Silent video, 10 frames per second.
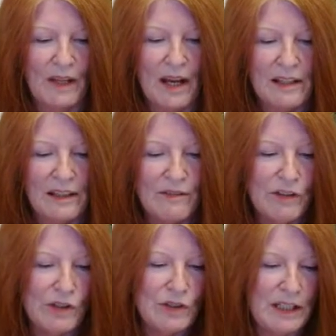I love
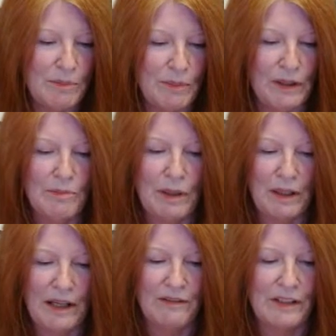you deeply,
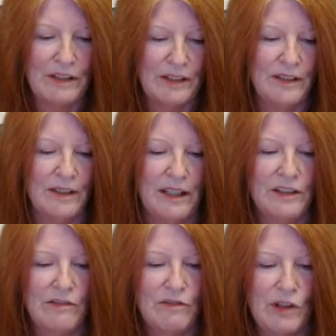beloveds.
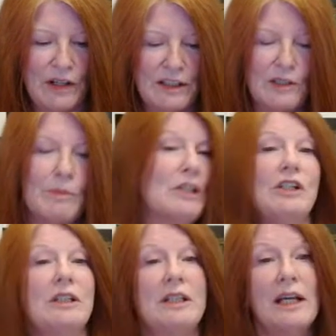End of transmission.